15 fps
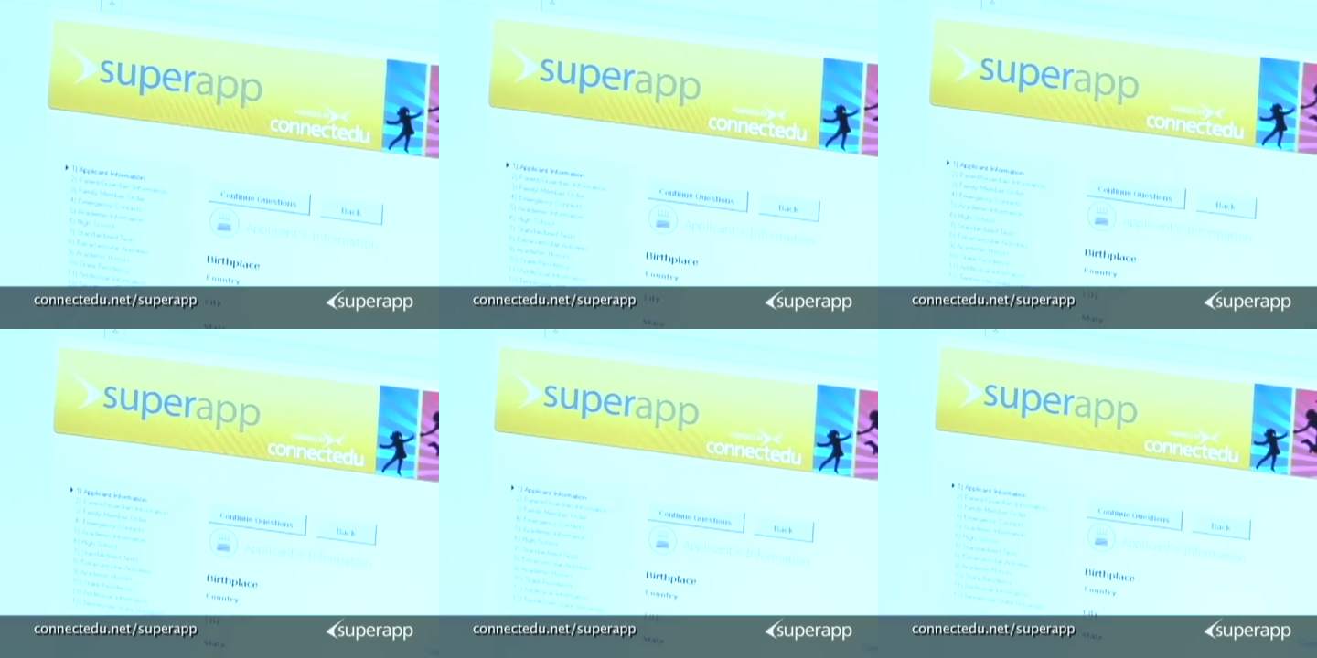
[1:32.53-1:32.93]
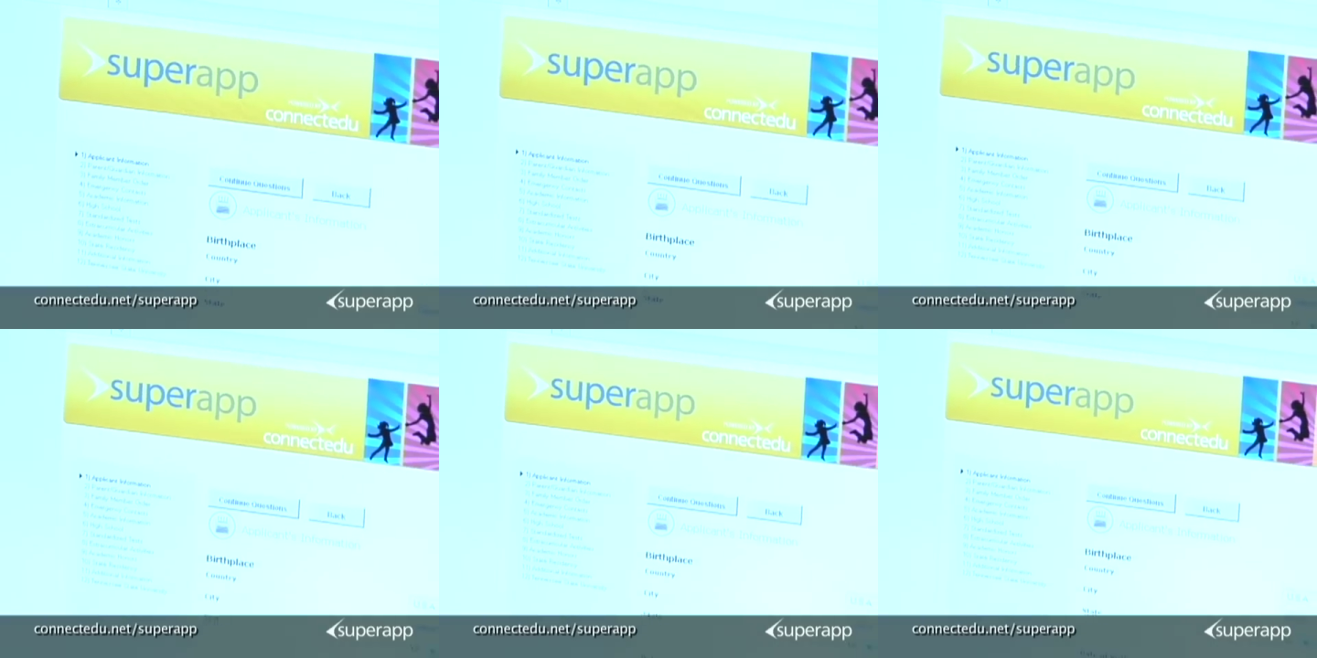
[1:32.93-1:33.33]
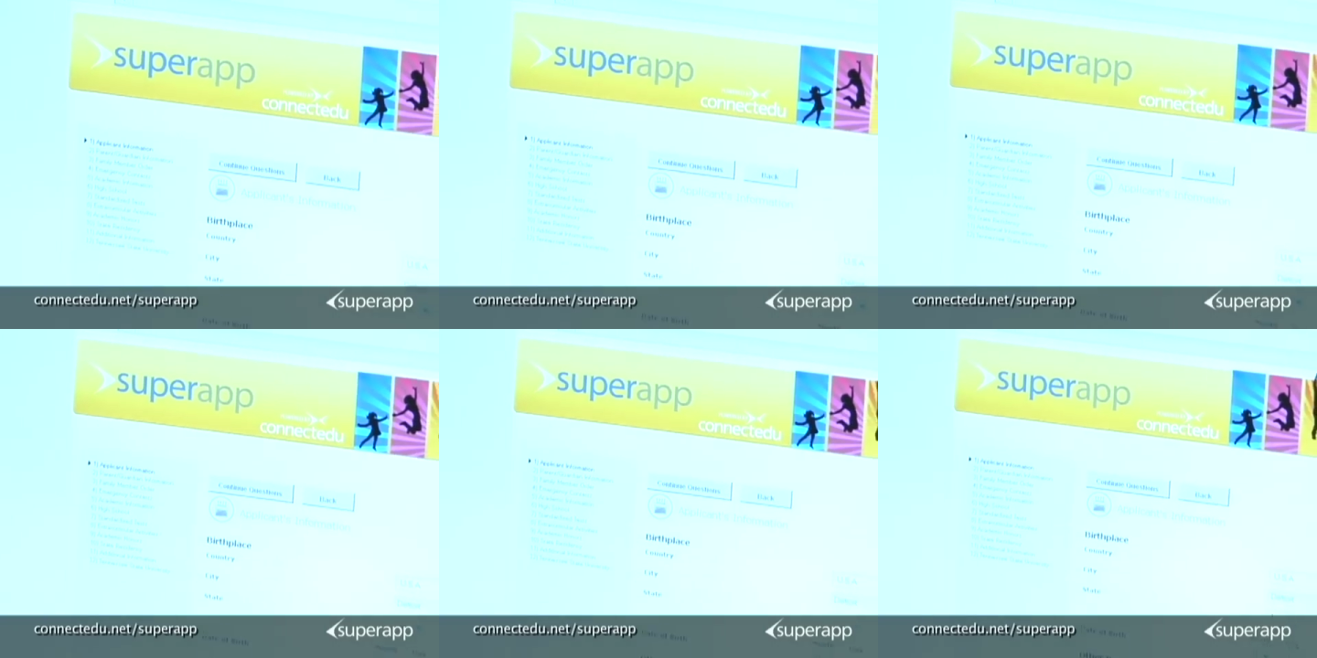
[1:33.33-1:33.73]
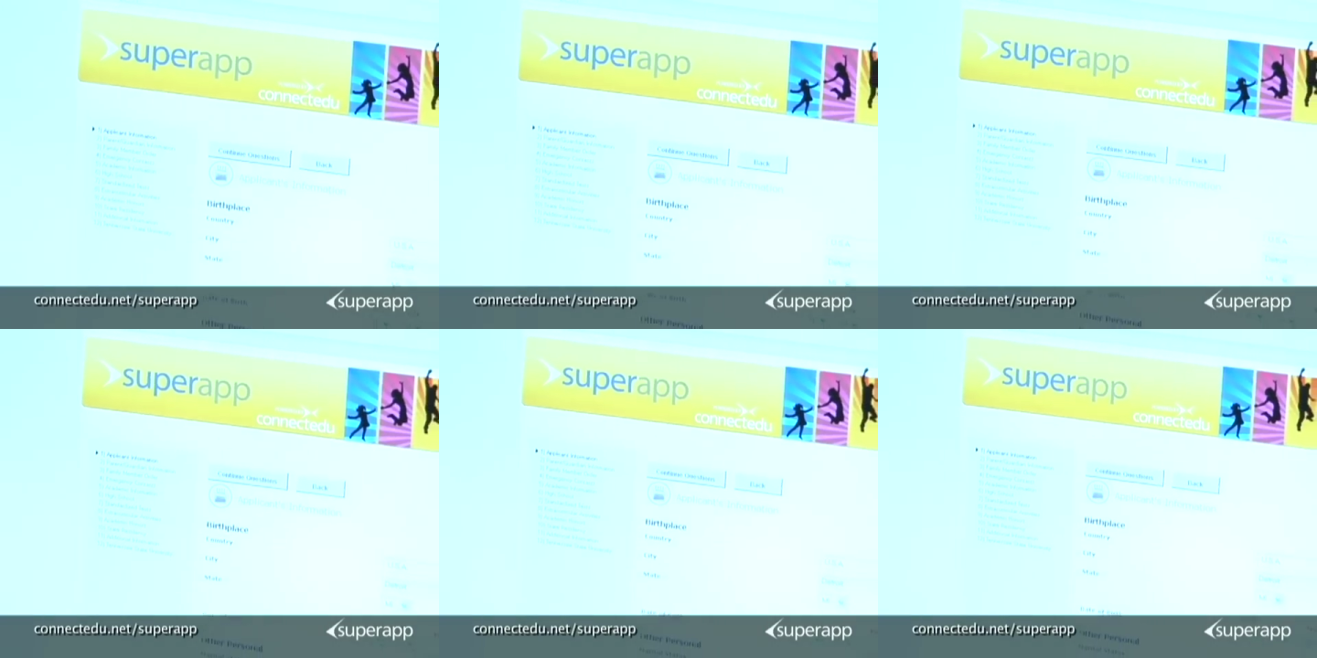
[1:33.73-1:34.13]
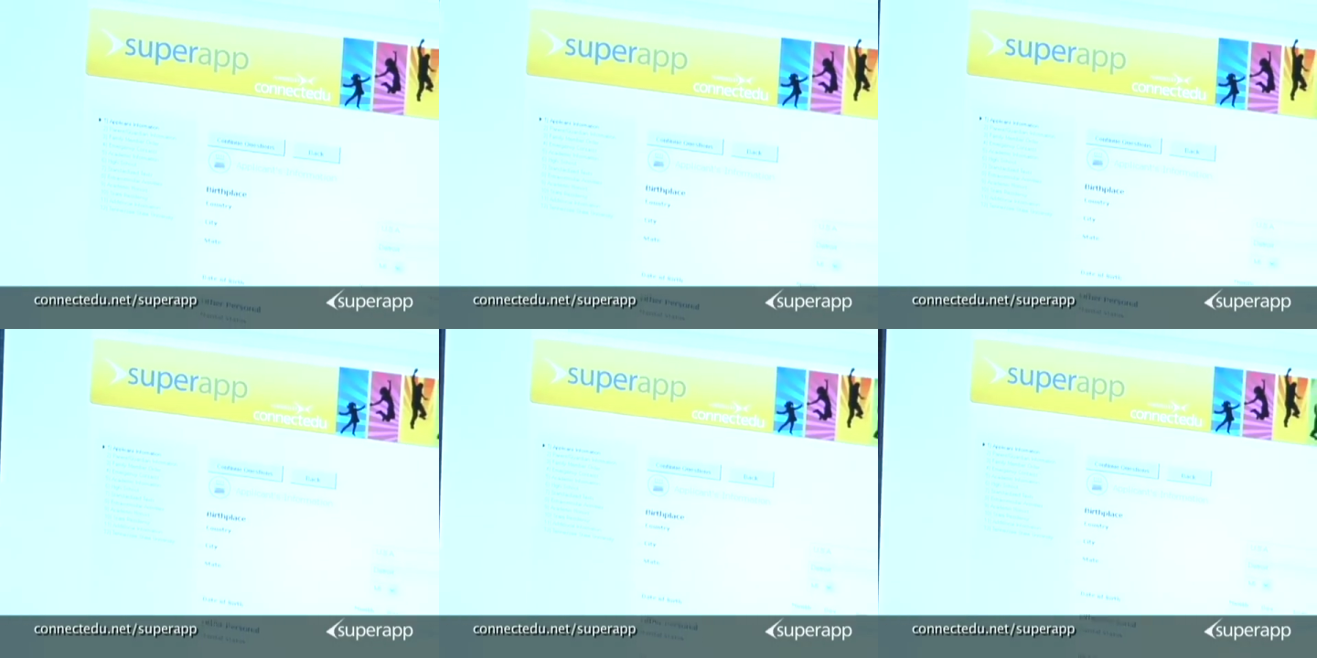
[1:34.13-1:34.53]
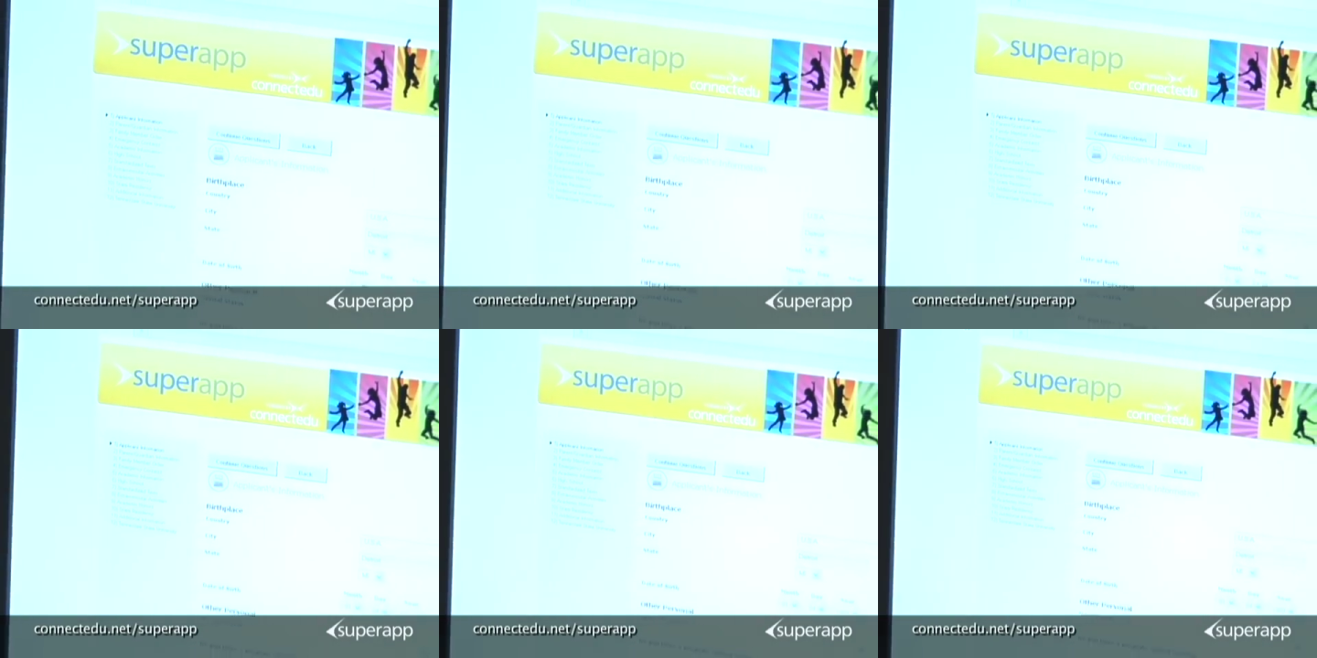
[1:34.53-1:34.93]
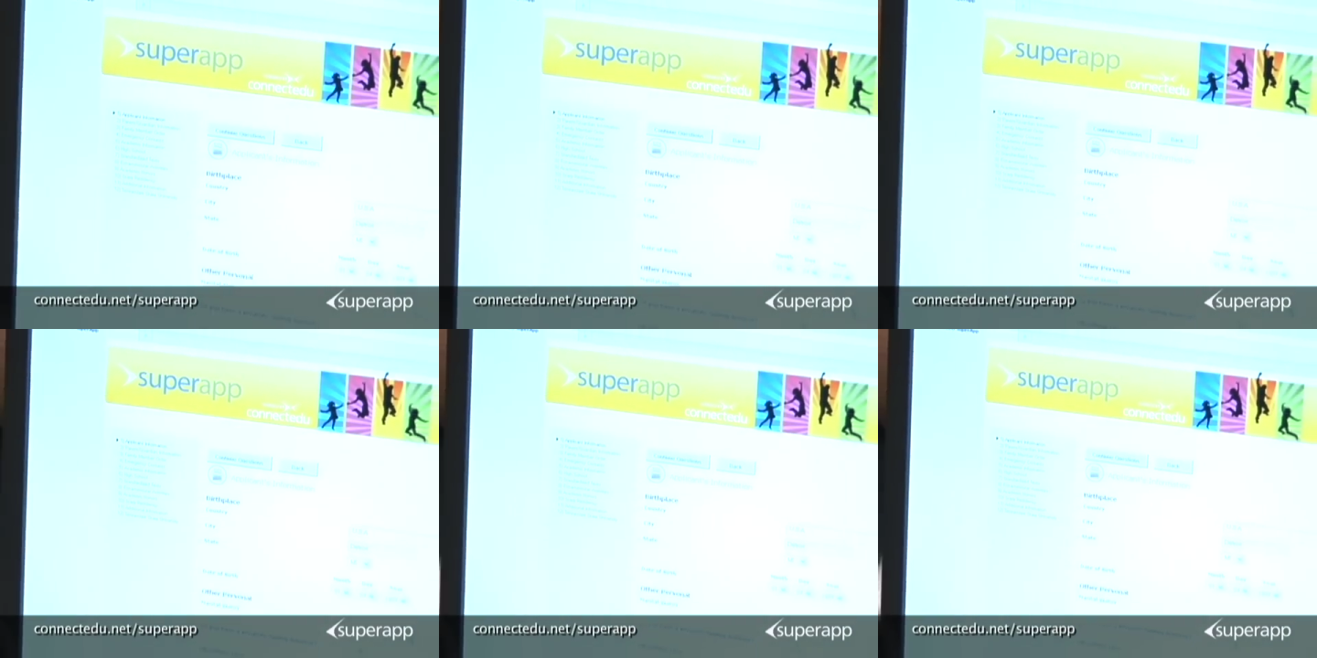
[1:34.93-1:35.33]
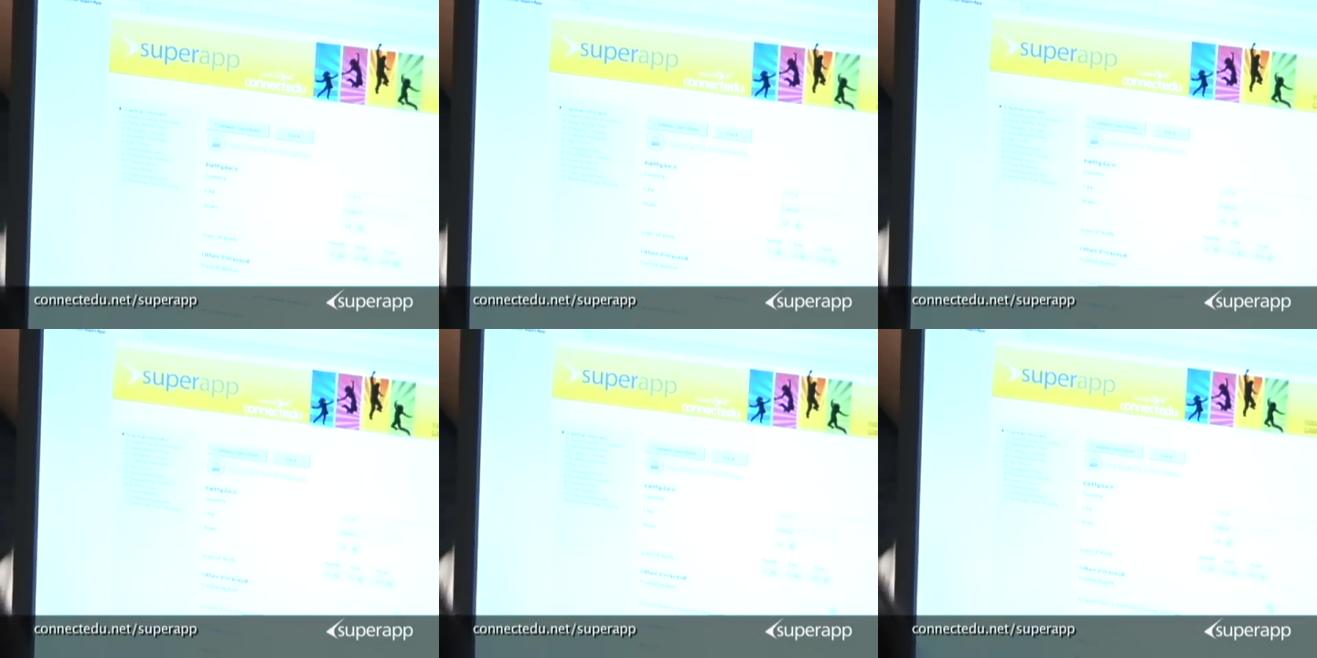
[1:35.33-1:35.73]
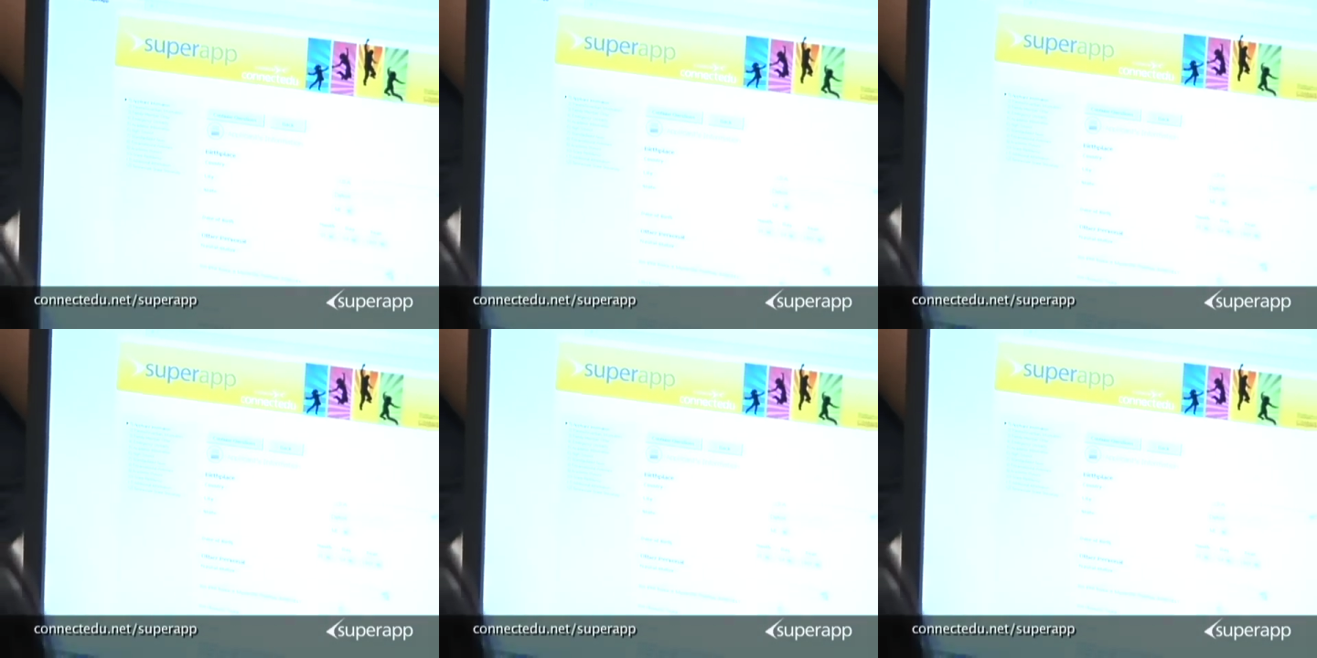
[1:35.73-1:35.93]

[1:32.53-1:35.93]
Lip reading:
[unreadable: no face in view]